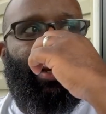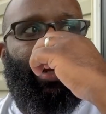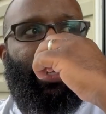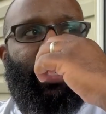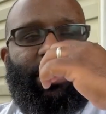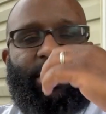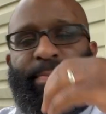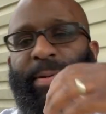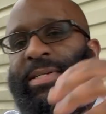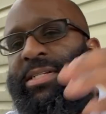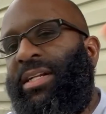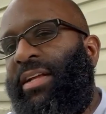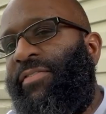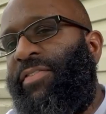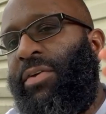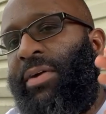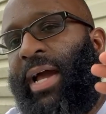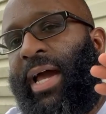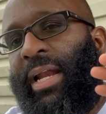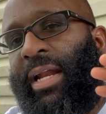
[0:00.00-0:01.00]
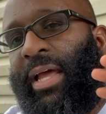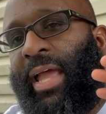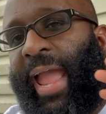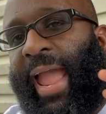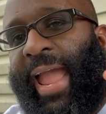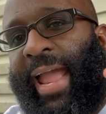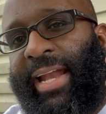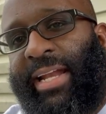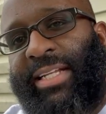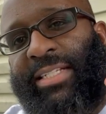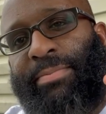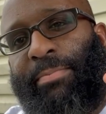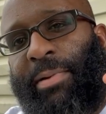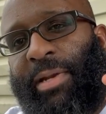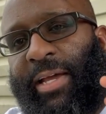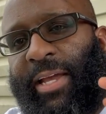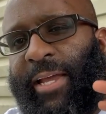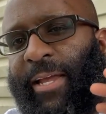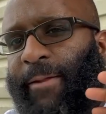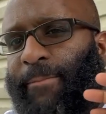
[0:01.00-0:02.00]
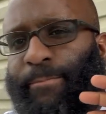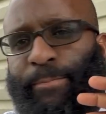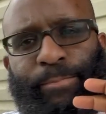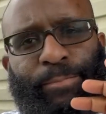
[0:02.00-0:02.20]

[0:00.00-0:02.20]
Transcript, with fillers: especially if you got an Andis blade,